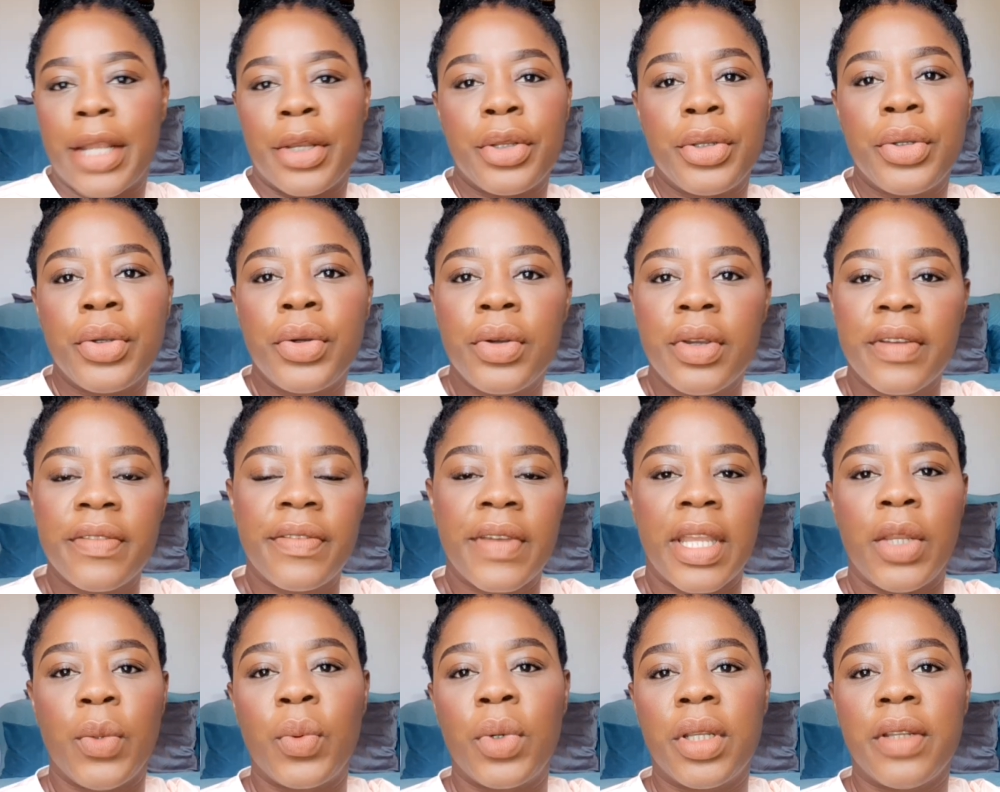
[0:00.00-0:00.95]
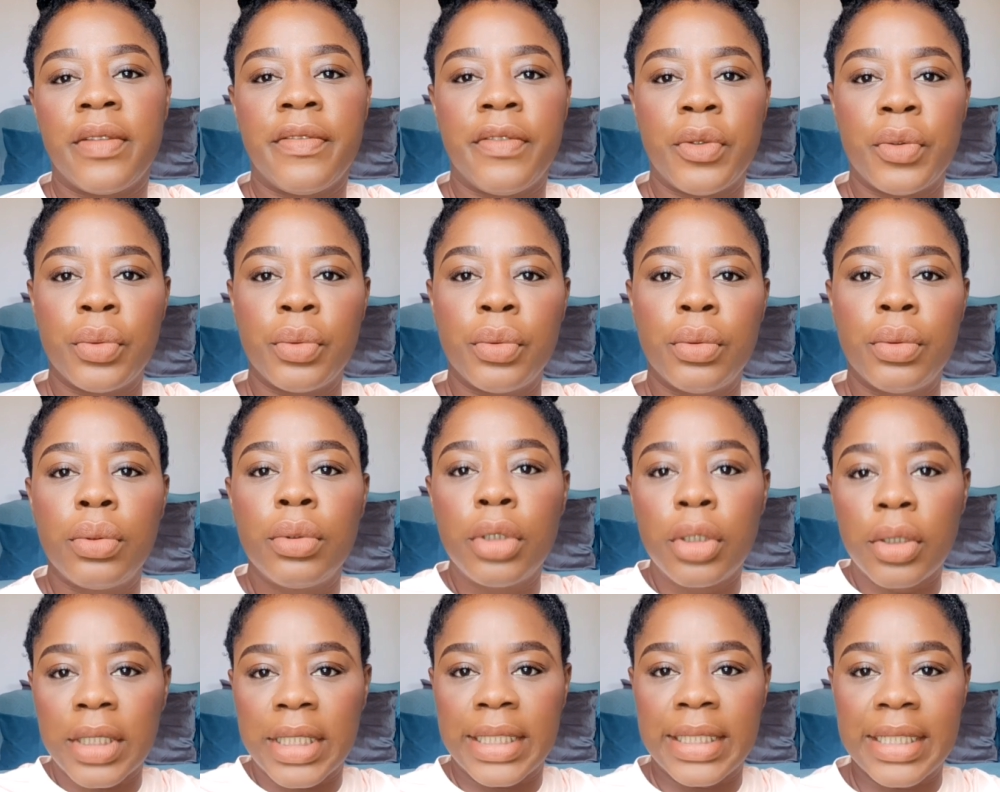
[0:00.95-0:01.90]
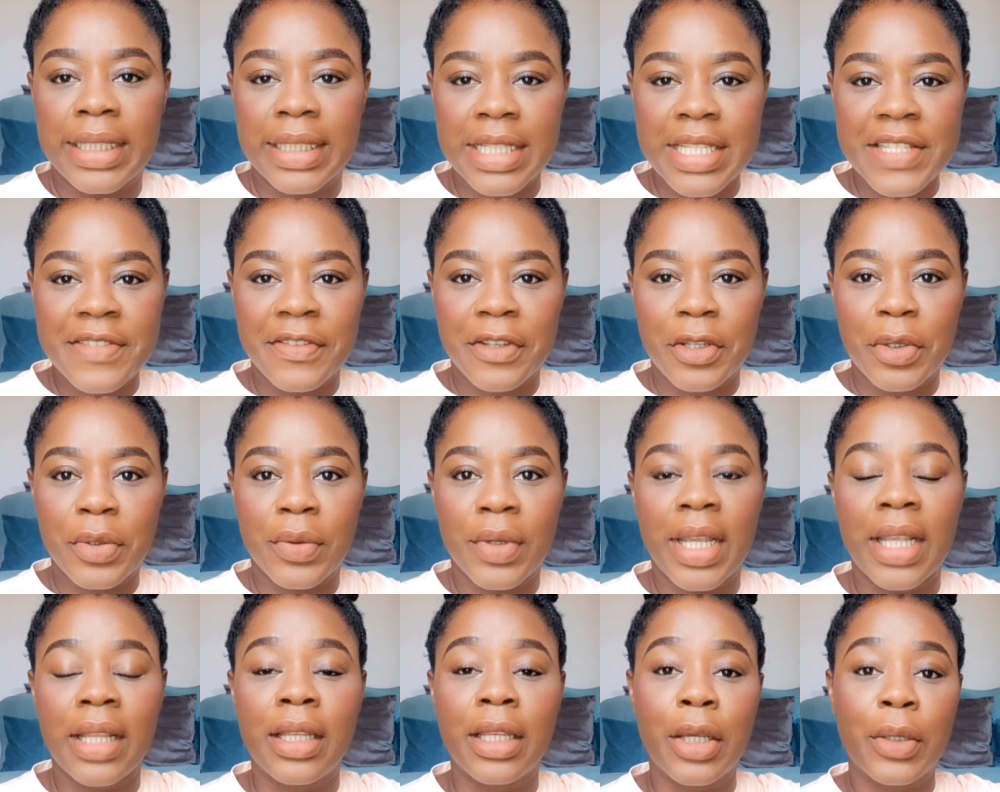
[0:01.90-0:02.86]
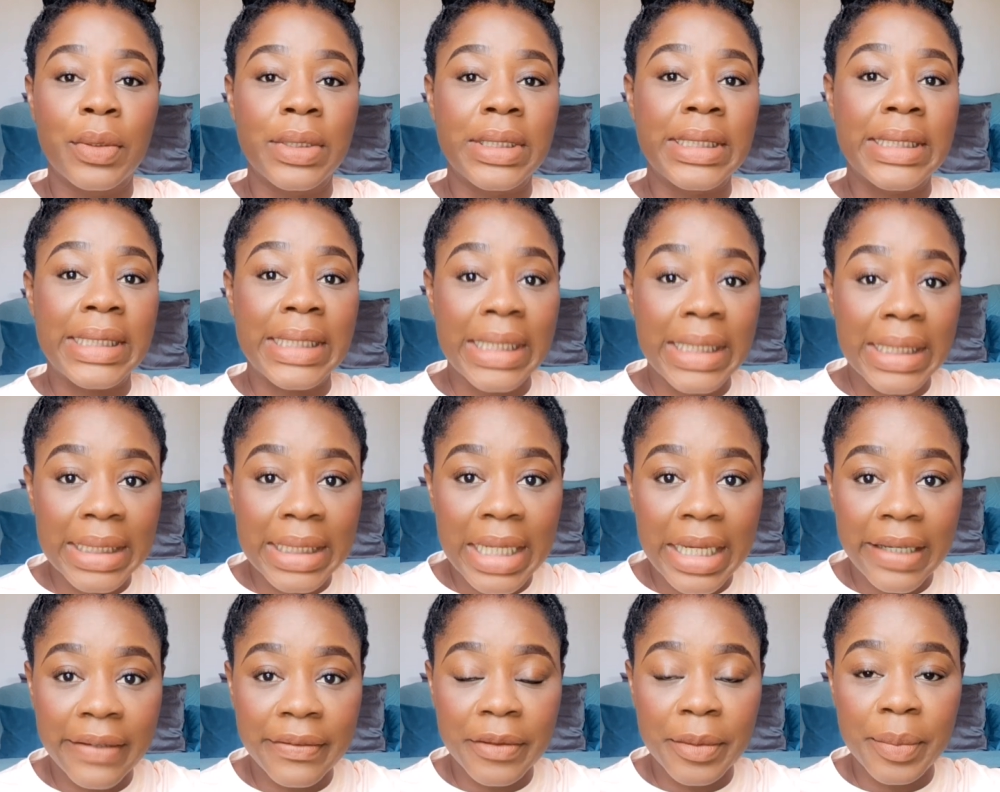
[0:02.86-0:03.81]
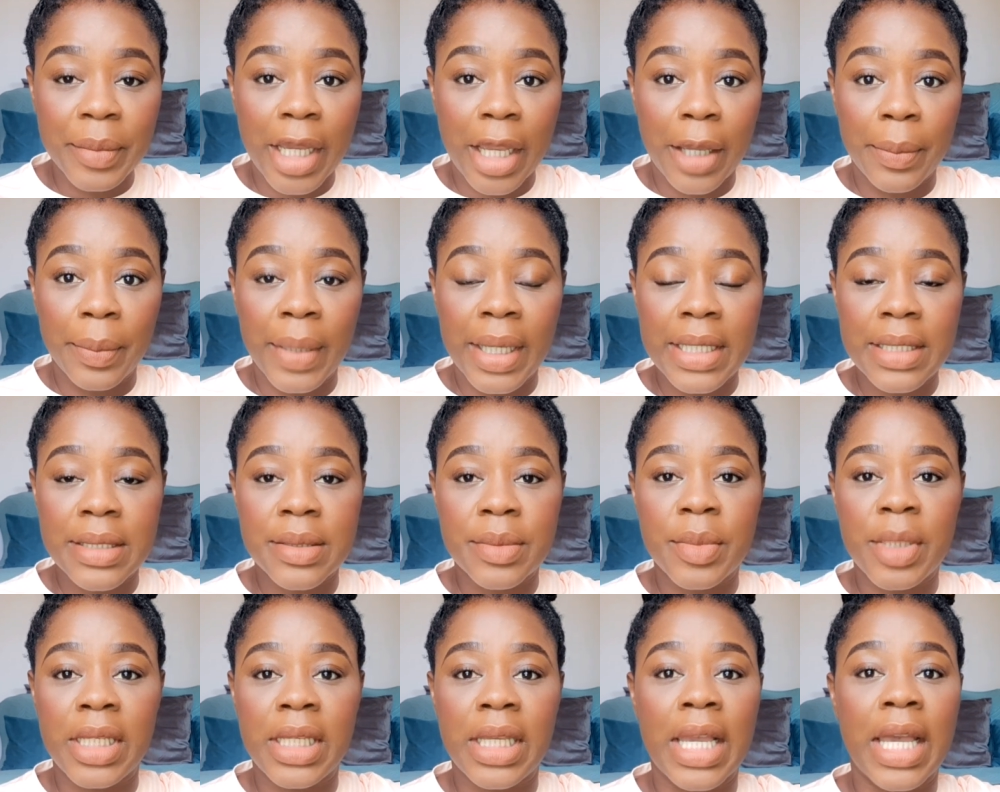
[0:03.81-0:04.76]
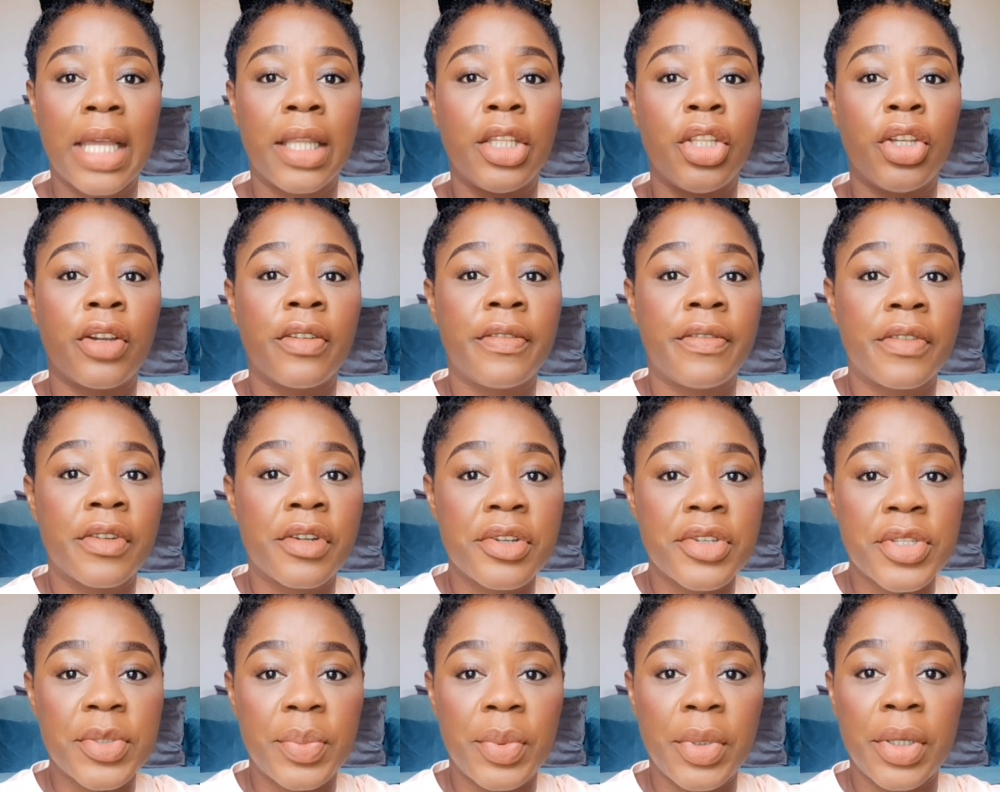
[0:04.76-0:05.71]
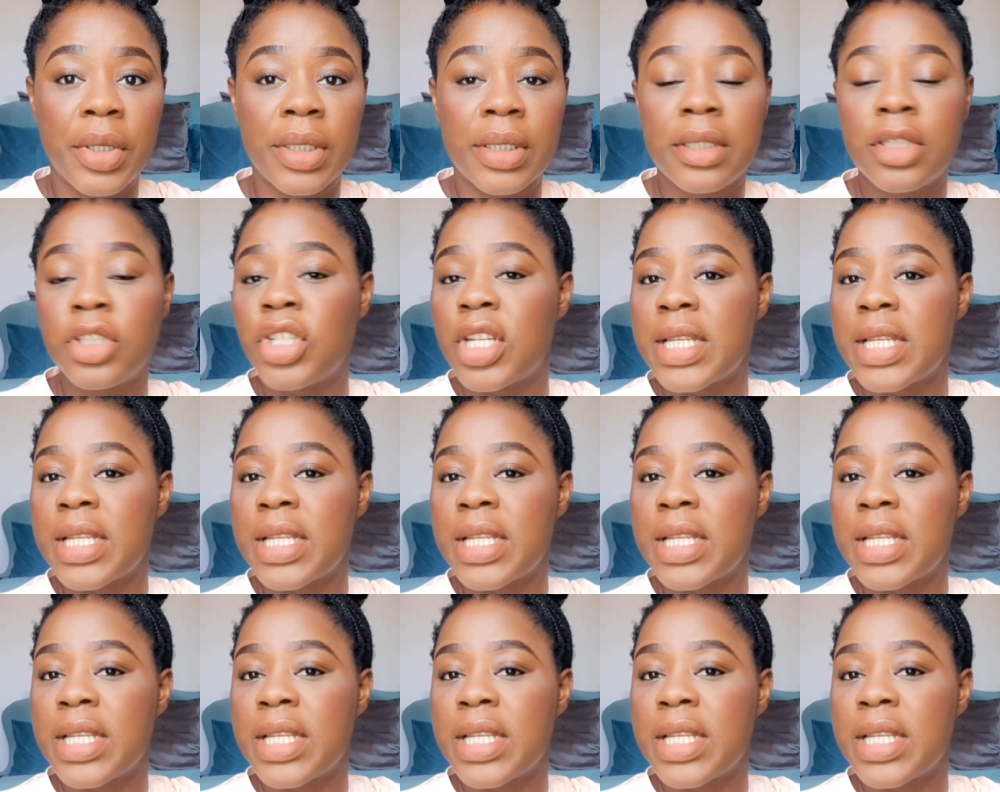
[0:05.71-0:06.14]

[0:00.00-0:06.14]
don't know if any one of you who looking at this video right now did have a myomectomy and your first period.